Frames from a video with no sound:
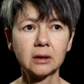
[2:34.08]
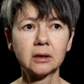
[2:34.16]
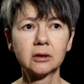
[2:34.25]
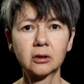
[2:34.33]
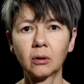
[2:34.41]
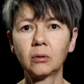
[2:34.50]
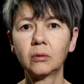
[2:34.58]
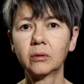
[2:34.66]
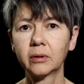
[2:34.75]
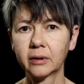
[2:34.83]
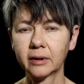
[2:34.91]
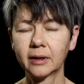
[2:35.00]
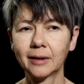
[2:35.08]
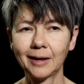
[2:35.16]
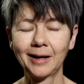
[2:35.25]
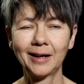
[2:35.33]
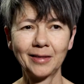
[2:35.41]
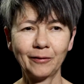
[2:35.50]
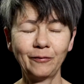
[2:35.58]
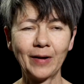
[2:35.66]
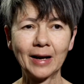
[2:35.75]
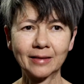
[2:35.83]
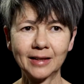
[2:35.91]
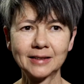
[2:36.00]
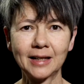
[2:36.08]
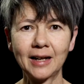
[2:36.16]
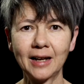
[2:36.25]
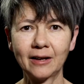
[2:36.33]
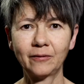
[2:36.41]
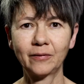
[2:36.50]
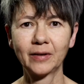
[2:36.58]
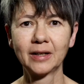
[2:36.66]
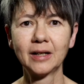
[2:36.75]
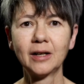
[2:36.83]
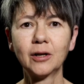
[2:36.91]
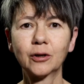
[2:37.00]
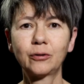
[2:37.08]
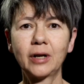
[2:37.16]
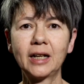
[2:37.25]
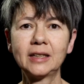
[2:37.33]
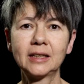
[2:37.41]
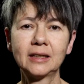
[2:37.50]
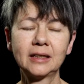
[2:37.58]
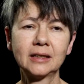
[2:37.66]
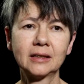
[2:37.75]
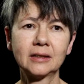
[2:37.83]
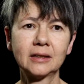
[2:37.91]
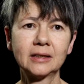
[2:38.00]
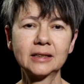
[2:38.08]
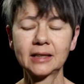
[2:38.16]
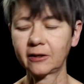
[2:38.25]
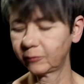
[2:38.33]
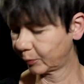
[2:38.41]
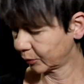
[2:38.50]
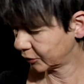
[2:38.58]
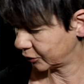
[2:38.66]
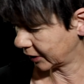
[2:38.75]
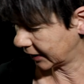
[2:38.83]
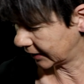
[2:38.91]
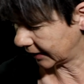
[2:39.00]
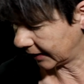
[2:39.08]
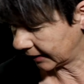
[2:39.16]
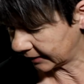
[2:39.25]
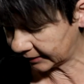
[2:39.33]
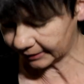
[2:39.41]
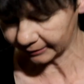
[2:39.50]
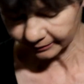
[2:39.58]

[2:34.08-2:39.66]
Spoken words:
So the fact that I have created the self-portrait is,